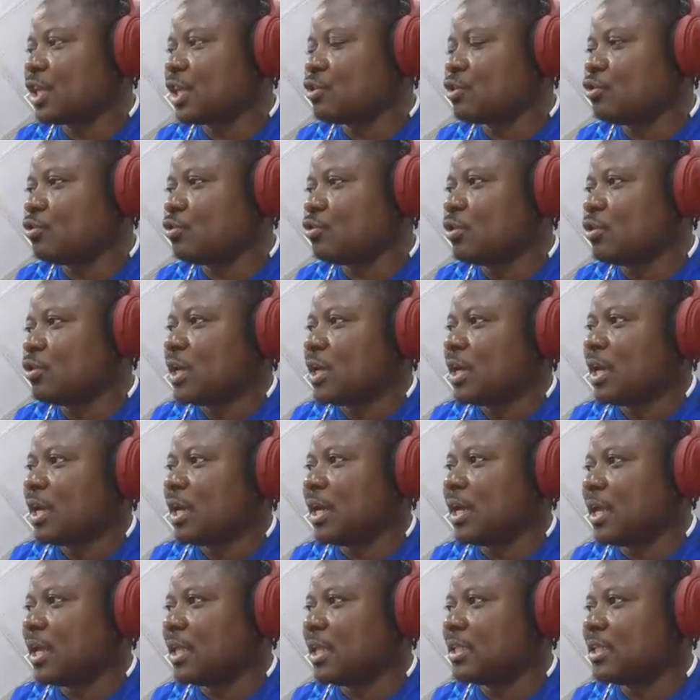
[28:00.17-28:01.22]
Thank you.
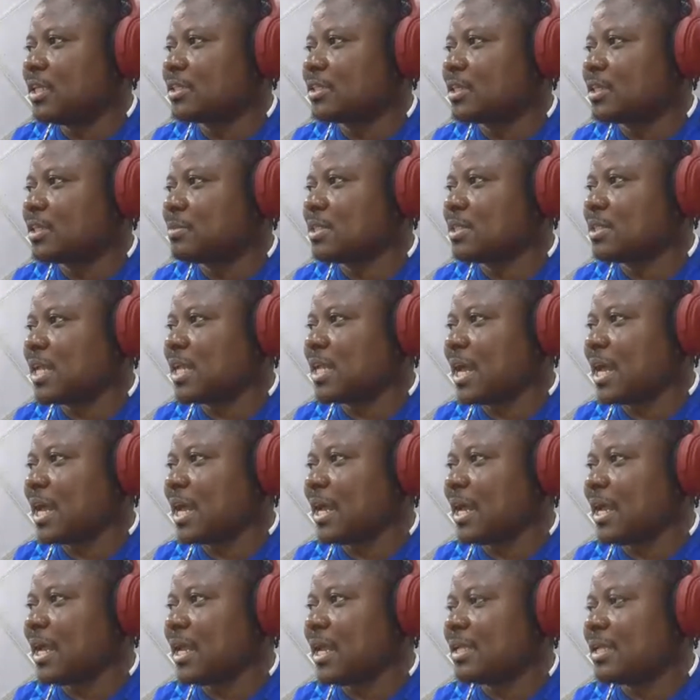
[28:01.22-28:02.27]
There's something
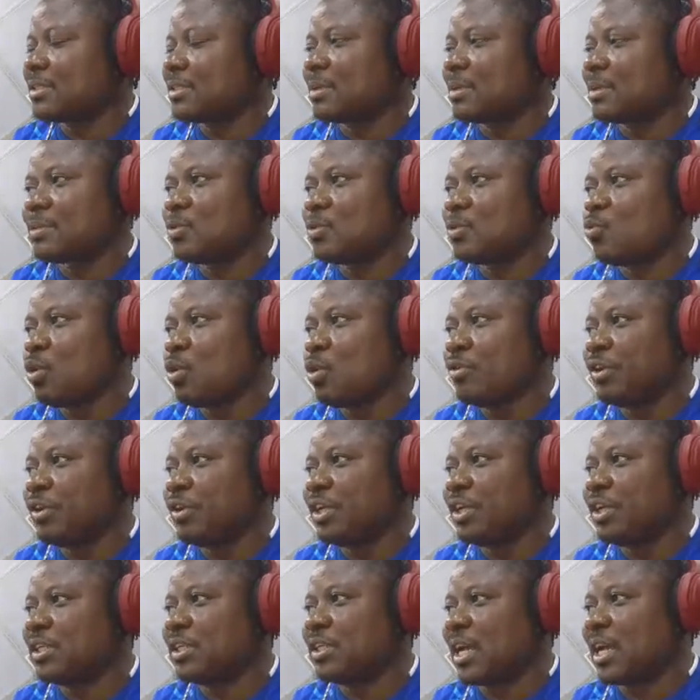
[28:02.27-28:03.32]

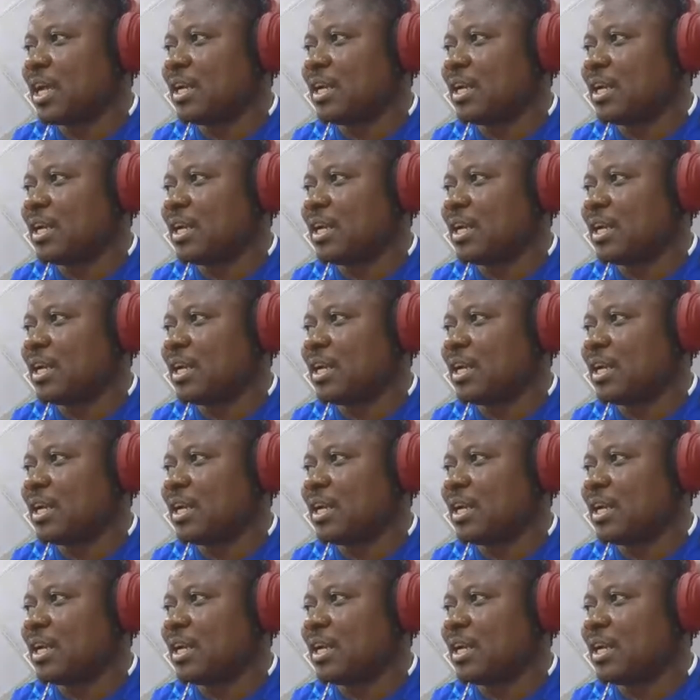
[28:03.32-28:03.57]
worrying